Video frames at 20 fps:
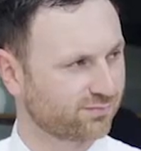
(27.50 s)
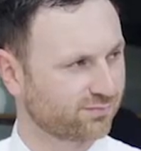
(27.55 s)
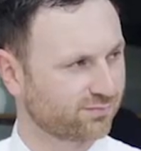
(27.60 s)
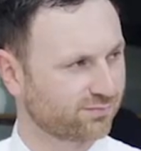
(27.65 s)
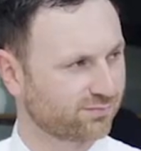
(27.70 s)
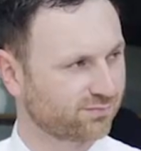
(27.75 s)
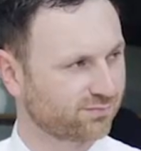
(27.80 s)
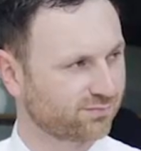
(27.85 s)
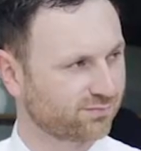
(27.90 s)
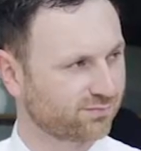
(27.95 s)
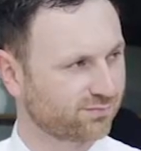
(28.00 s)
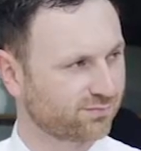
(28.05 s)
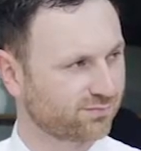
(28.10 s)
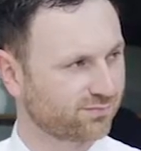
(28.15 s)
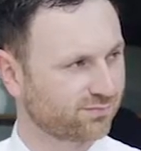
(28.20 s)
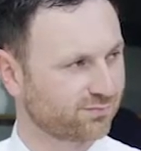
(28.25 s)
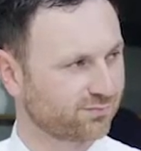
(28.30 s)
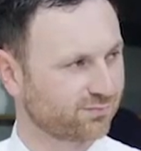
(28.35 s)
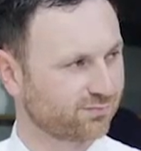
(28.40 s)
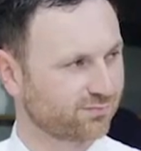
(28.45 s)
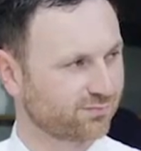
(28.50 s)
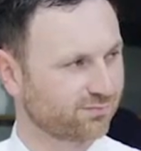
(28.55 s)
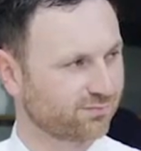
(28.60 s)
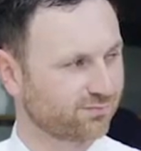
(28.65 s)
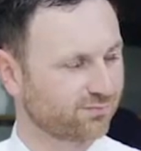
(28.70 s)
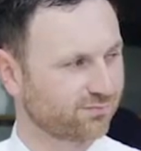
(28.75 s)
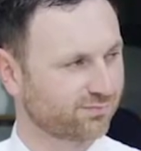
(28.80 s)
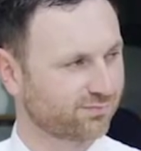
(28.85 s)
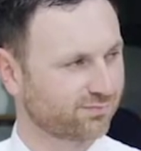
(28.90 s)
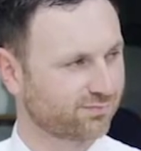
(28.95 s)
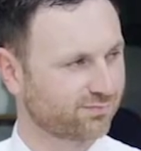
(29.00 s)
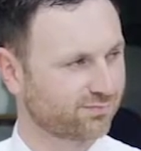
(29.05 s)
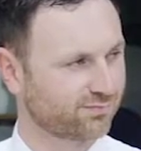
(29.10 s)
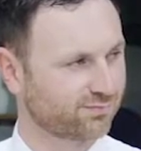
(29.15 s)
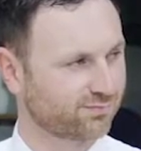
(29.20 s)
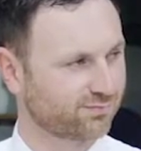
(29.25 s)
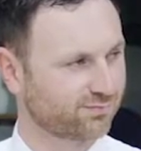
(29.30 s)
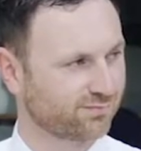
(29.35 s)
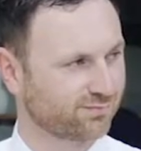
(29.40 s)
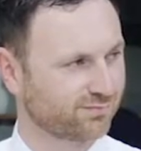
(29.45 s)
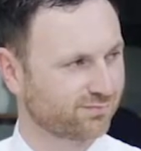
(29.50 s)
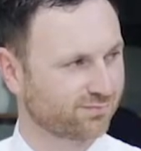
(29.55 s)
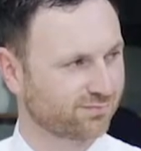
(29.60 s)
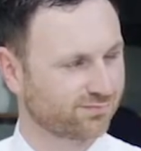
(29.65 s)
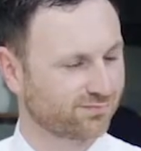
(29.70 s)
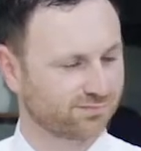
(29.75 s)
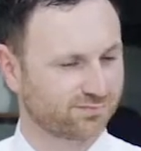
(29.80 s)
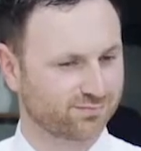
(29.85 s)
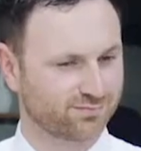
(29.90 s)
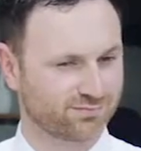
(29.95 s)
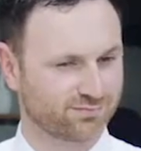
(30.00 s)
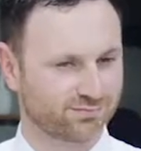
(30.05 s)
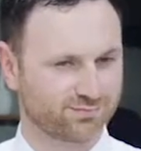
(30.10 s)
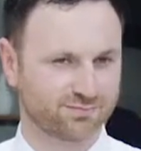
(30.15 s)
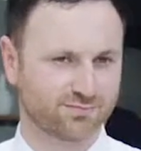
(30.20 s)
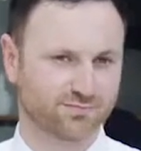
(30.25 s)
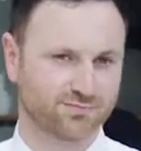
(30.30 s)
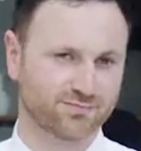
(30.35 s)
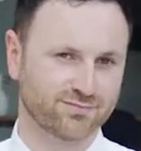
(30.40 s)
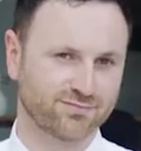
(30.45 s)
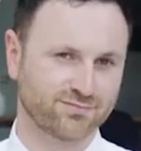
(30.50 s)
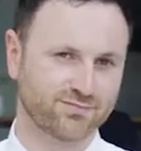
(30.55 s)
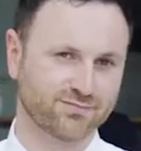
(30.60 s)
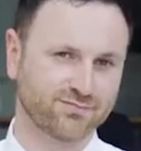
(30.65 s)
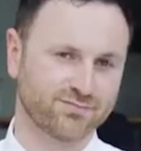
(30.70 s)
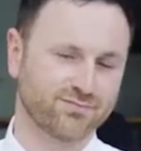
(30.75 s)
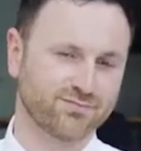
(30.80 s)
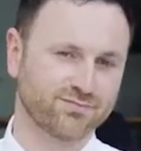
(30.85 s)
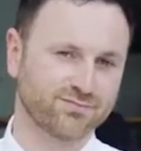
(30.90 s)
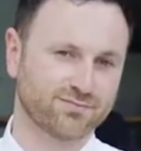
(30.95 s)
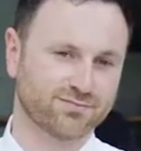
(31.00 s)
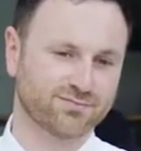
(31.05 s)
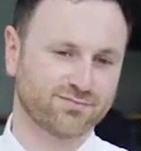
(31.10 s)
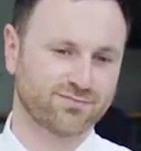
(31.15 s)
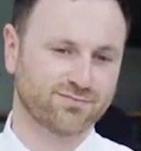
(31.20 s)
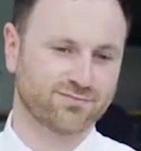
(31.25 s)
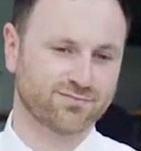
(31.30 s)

(silent)